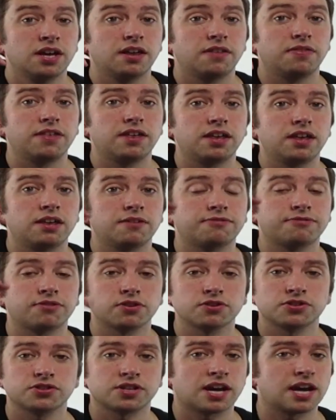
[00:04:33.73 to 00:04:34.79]
The
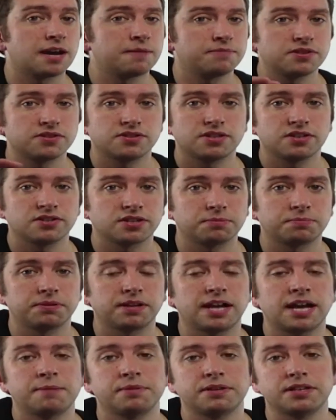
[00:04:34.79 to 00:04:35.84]
first time this doesn't
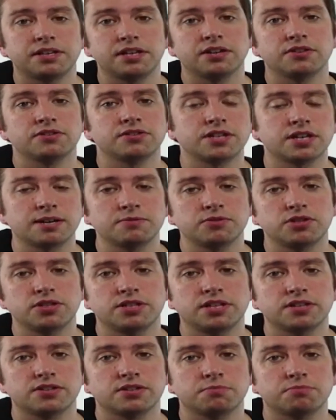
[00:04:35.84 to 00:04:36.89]
apply, but the other time she
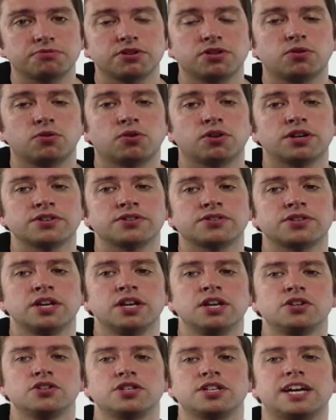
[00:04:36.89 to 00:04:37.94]
does the pre-chorus,
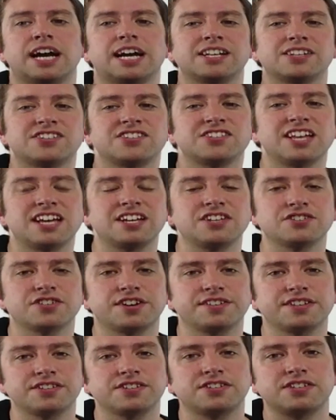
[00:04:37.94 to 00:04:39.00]
she kind of stays
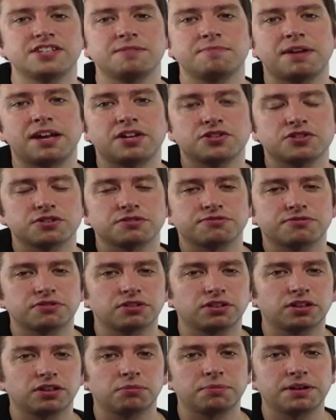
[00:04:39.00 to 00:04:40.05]
on the C major for a
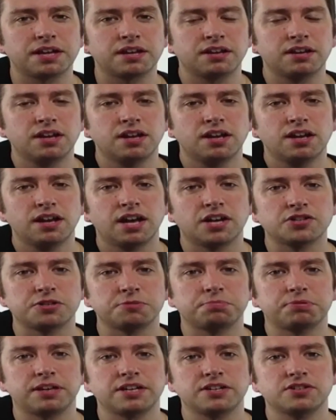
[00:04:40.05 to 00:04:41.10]
little bit, and she
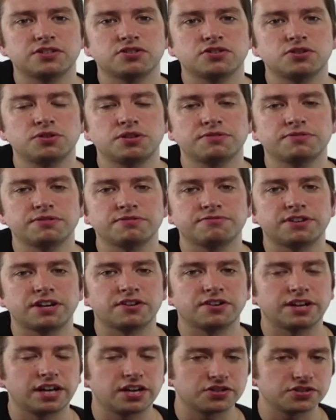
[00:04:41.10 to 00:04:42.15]
plays two different
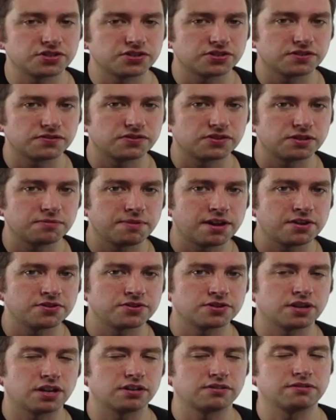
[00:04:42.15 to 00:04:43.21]
variations of C
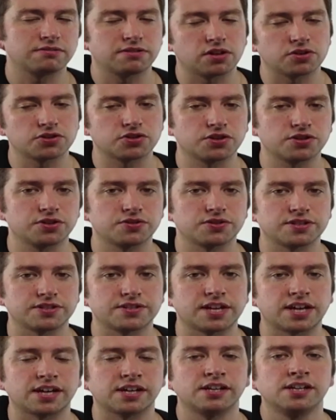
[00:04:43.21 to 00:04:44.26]
major. I'll show you those in a
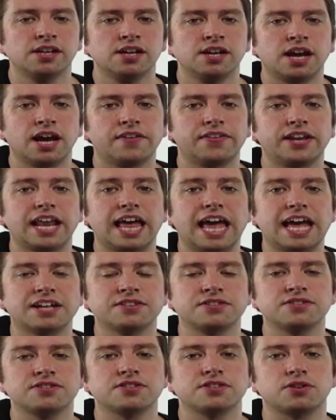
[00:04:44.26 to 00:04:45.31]
second, and then
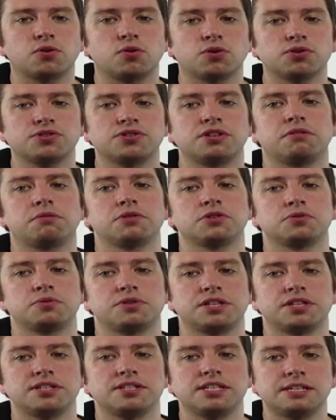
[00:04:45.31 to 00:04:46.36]
ends the chord sequence with
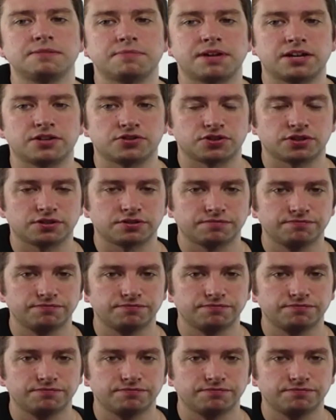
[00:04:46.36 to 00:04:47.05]
a D major.